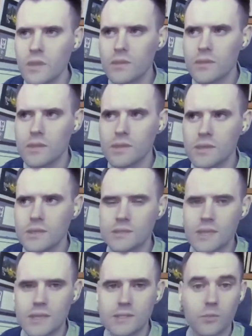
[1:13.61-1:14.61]
the
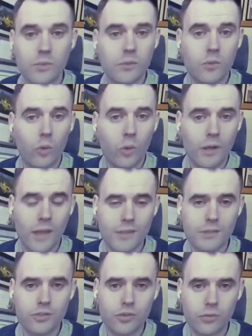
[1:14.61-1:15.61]
state Supreme Court has
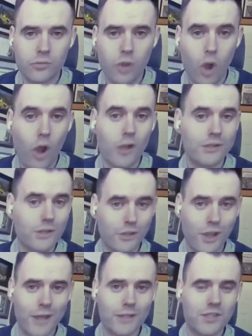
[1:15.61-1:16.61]
to cause the
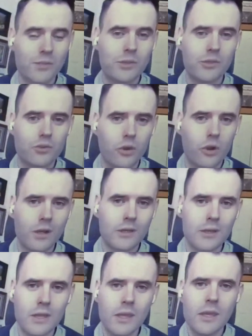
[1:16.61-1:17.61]
lines to be drawn.
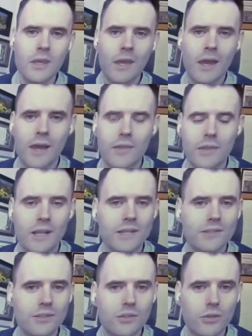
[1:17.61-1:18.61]
Uh, the
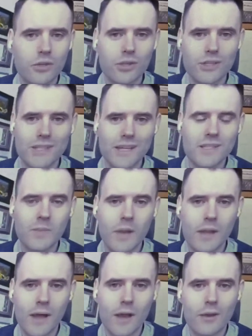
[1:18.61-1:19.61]
Constitution does not
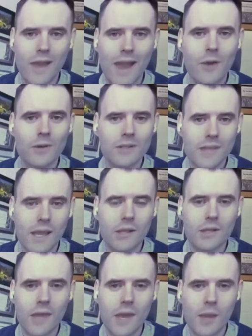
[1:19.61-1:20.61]
spell out how
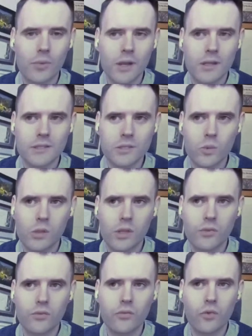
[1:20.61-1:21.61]
exactly that process will
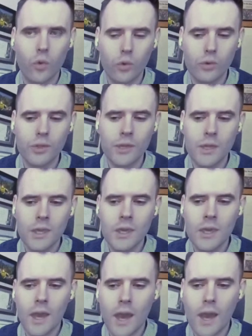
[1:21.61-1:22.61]
unfold,
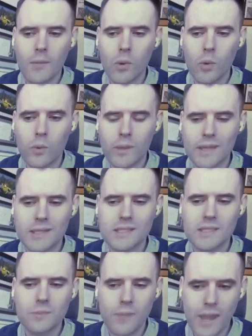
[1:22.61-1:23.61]
uh, but we
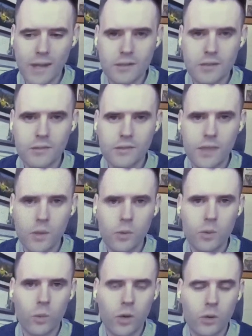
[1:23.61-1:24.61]
expect they
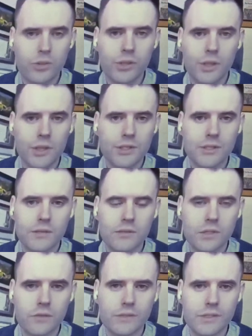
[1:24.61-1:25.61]
would work with the Legislative
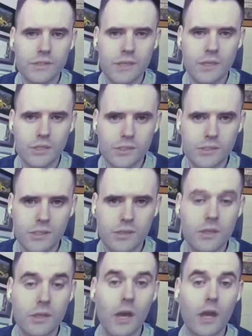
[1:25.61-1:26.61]
Services Agency,
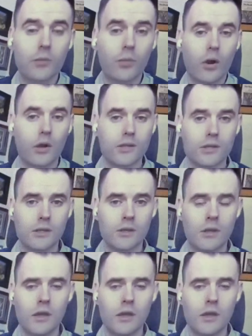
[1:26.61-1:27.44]
the nonpartisan